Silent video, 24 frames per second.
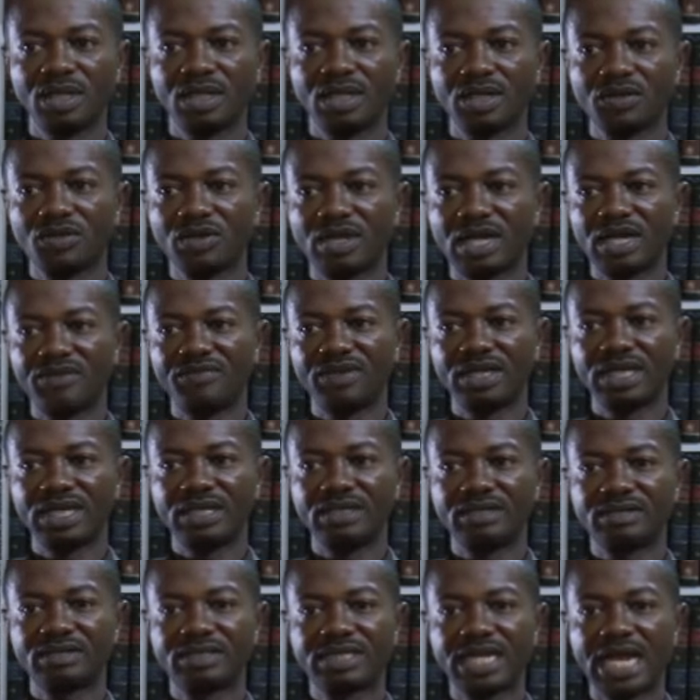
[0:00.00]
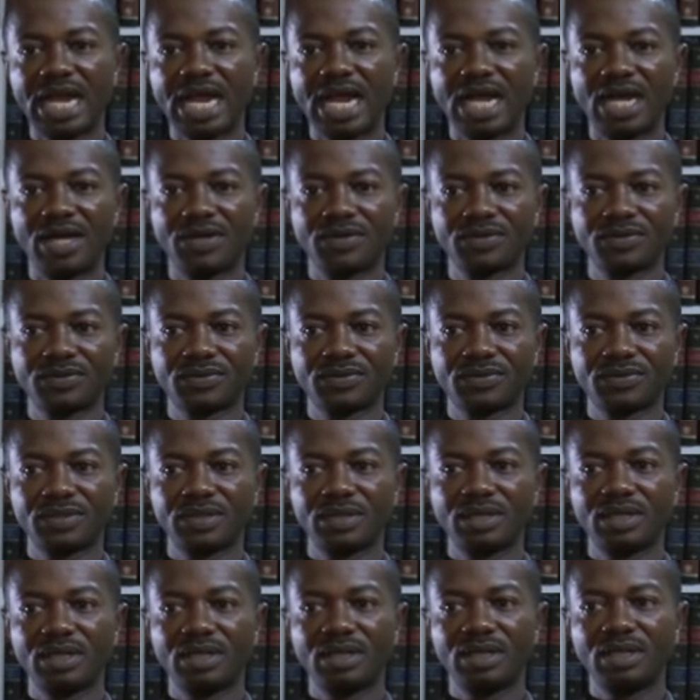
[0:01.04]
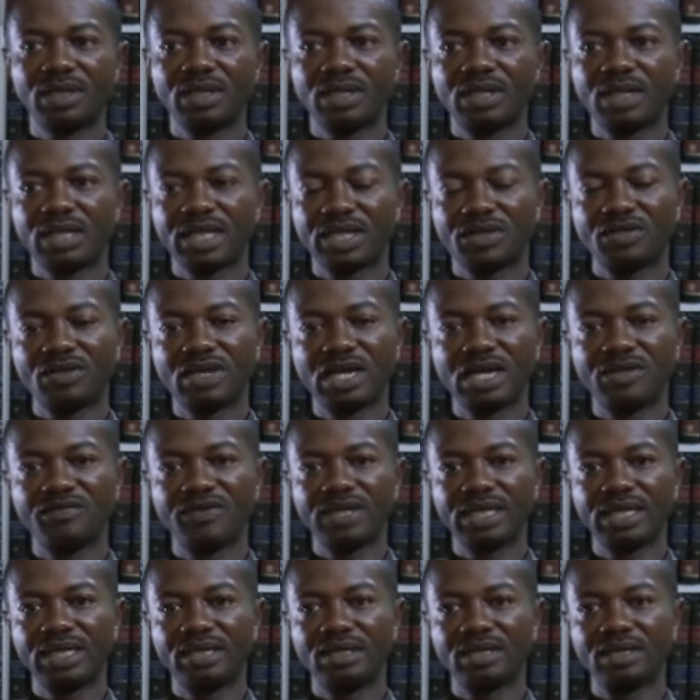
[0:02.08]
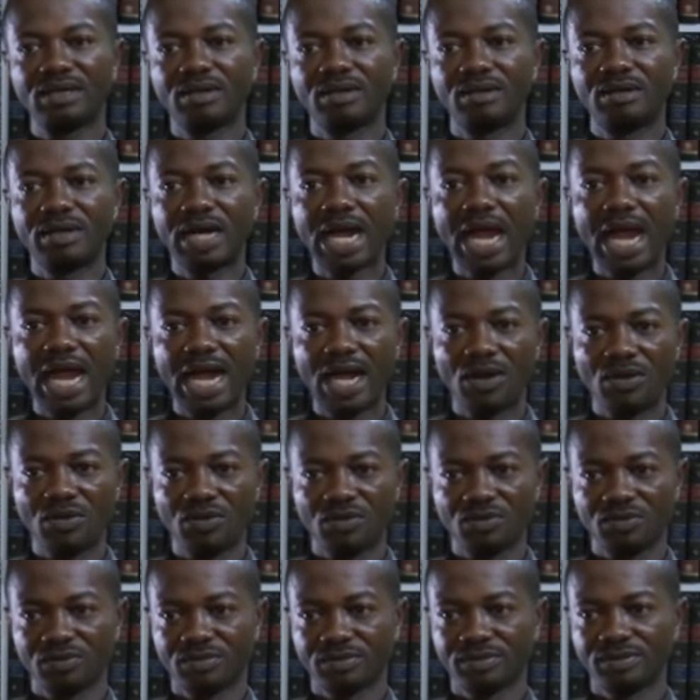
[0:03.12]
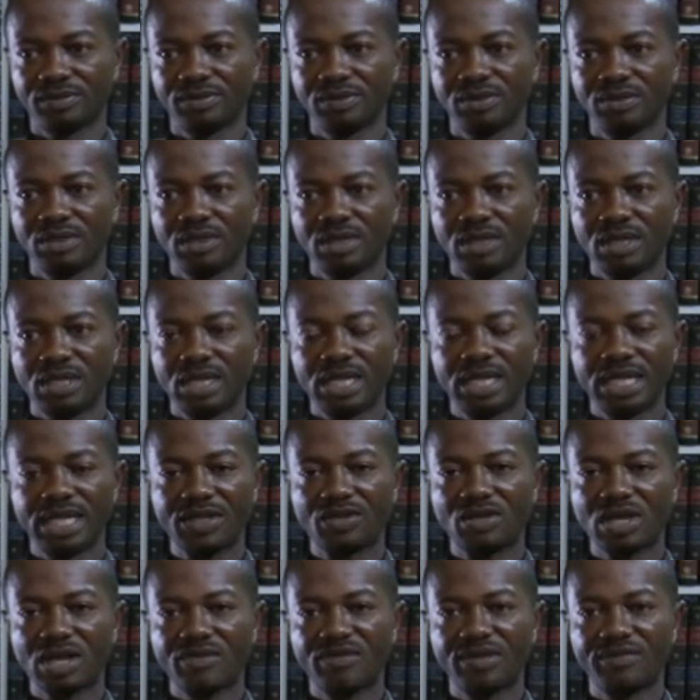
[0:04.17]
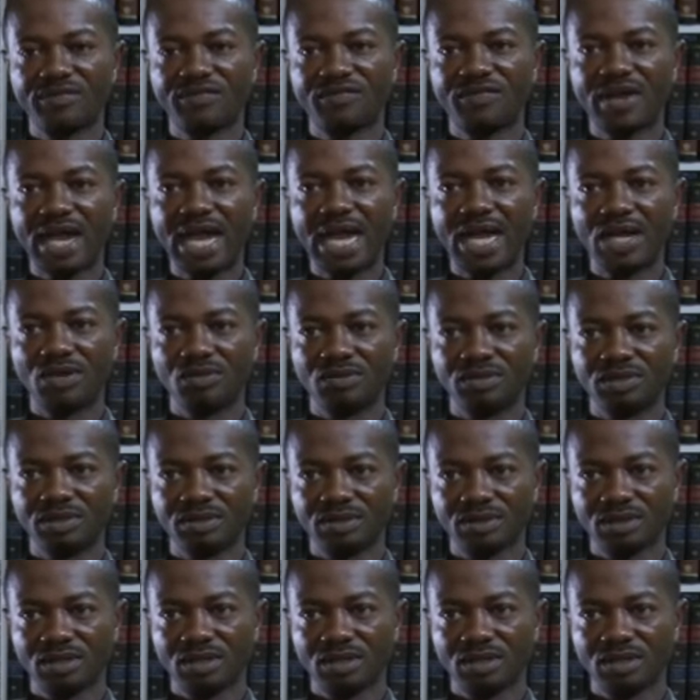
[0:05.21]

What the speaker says: like you have in south, like you have in row, like you have in found.